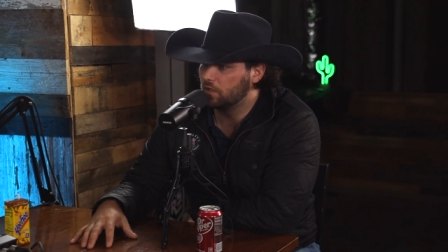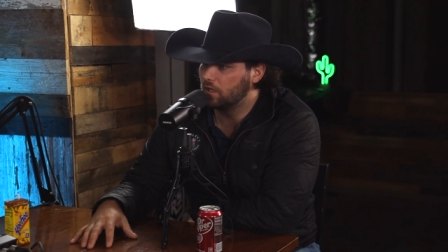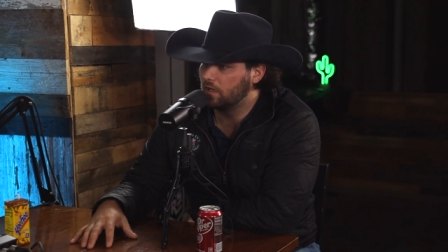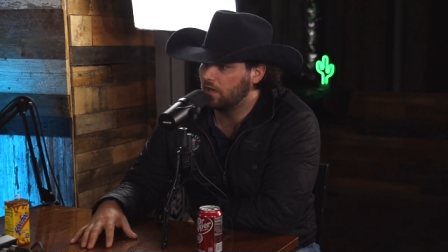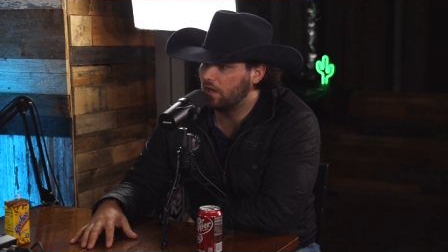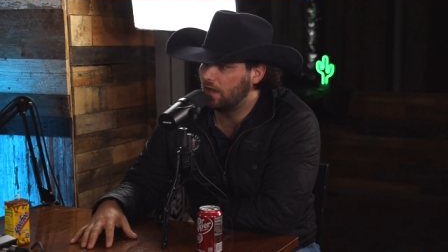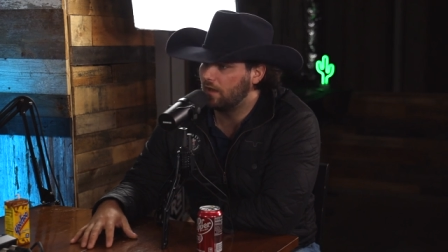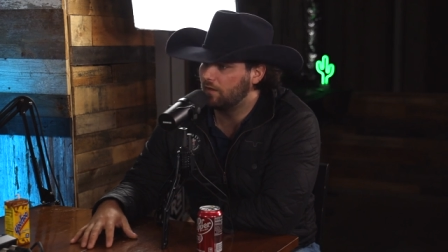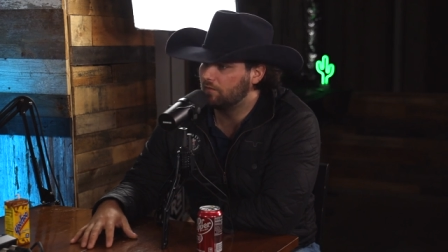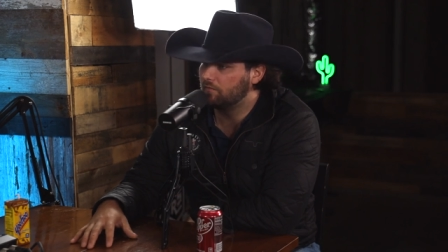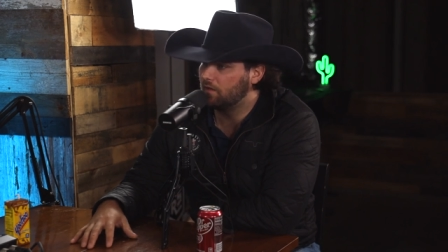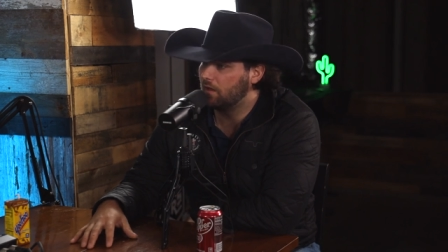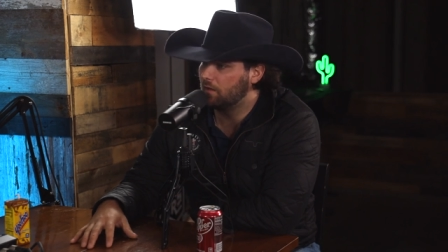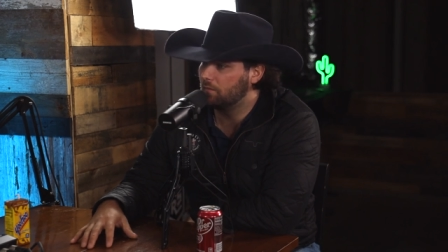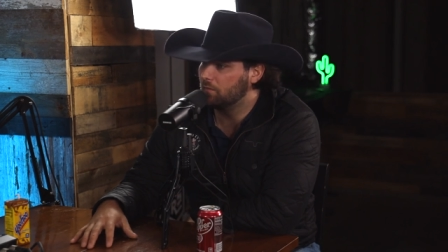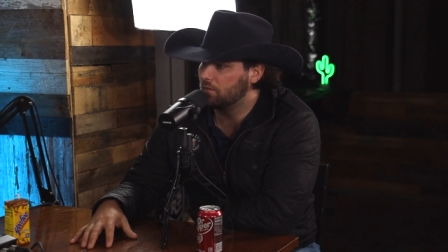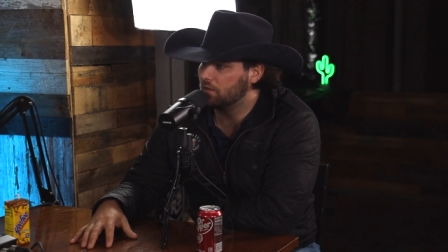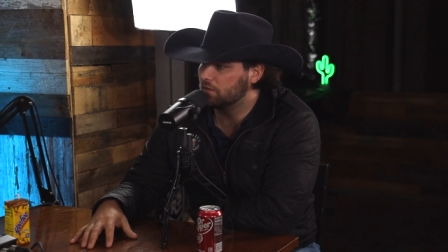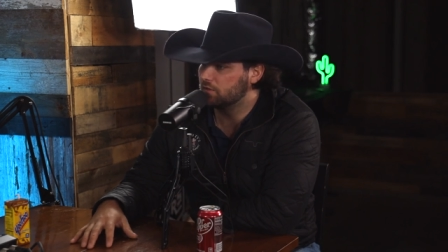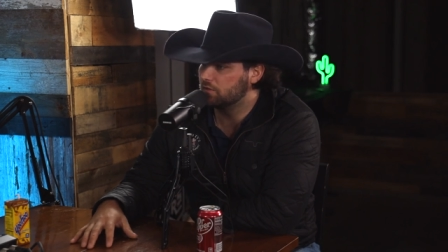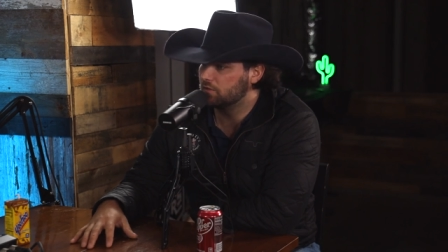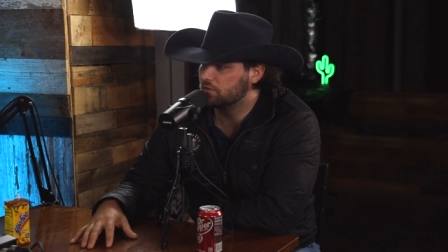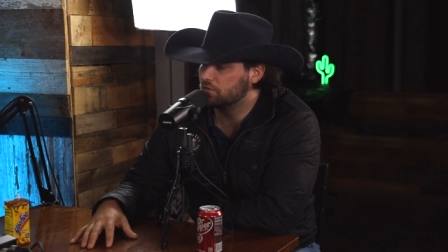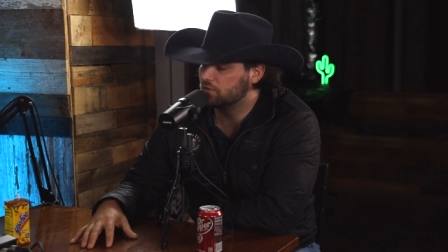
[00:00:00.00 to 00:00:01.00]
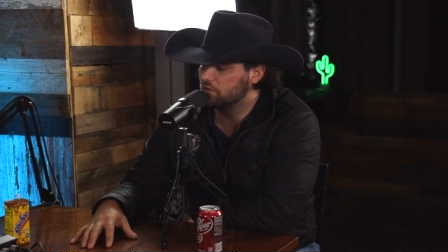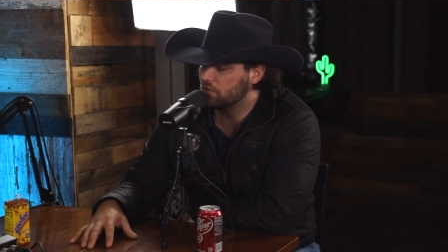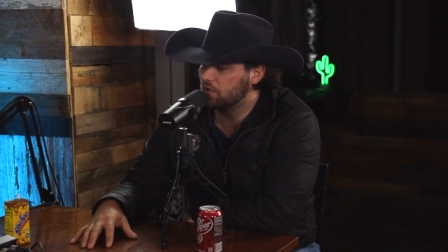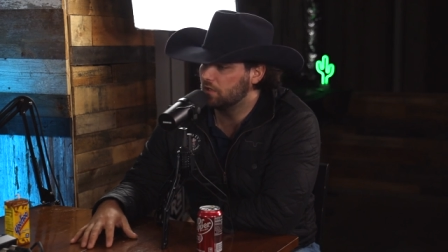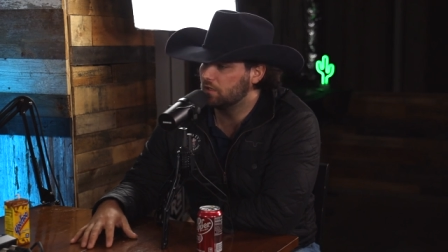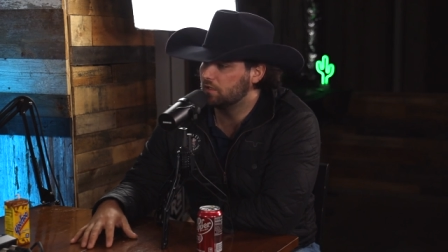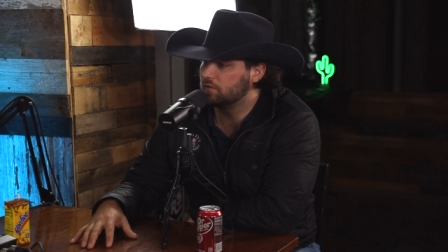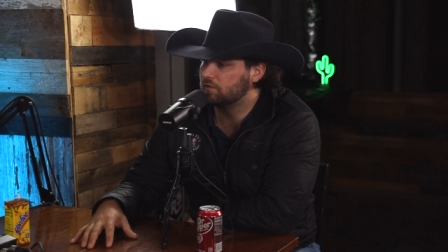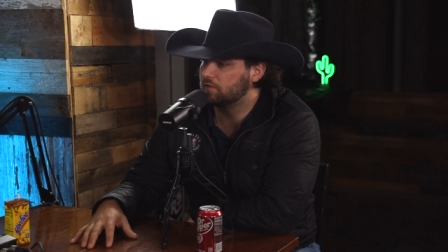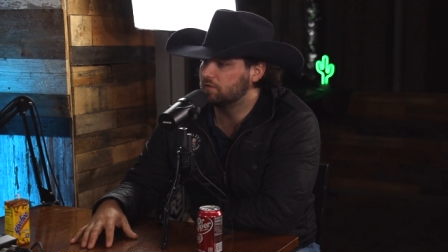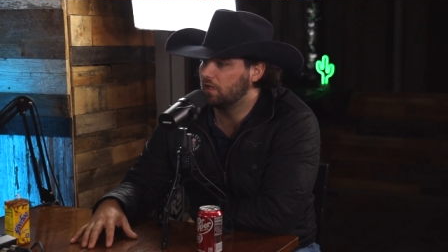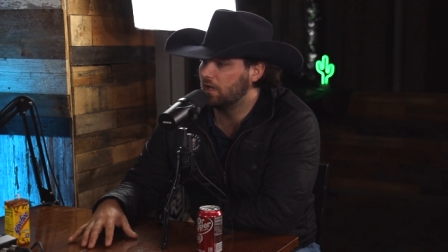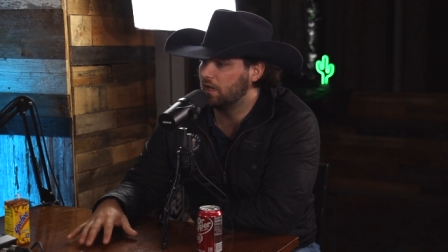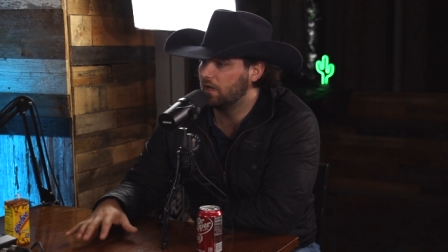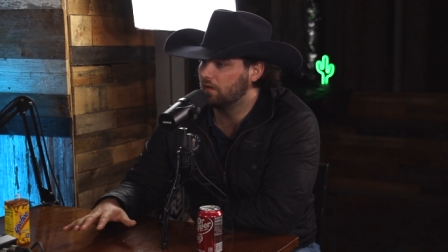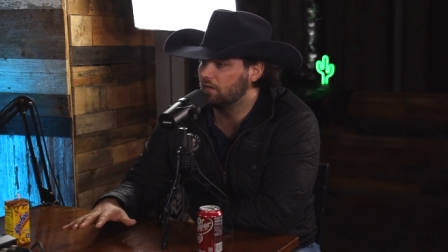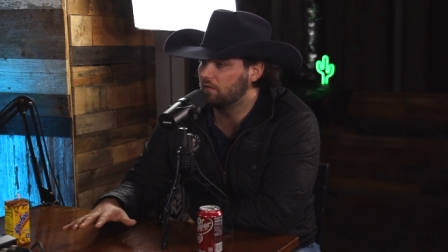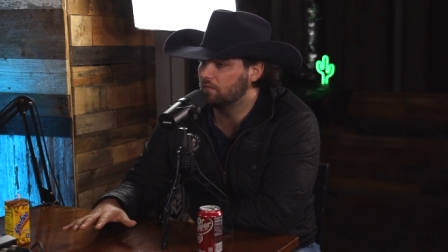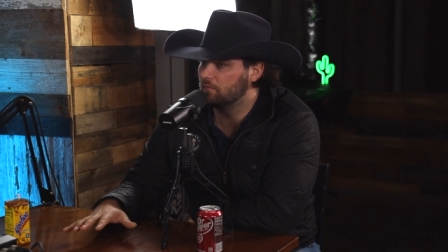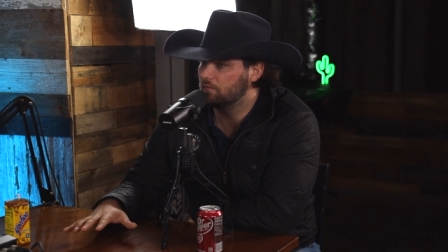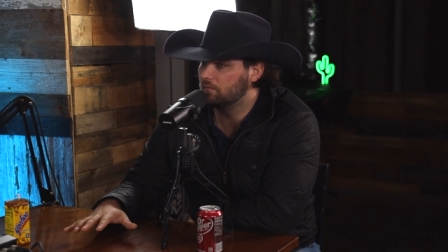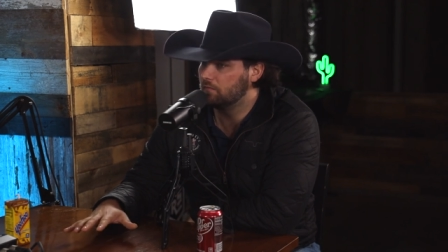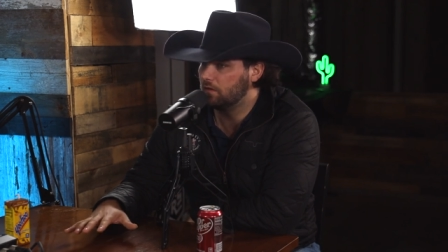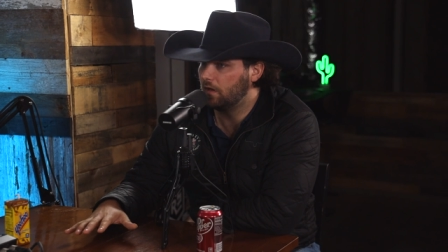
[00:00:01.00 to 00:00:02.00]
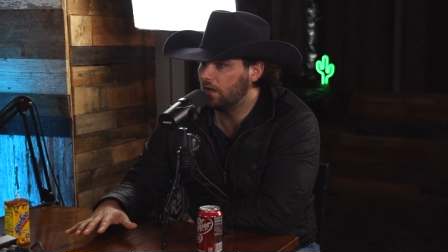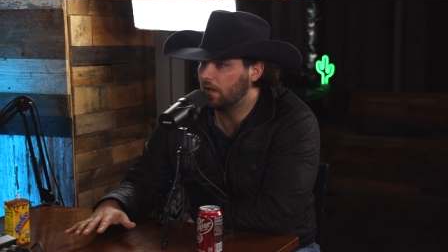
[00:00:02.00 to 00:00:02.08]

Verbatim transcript: can have that much trust and,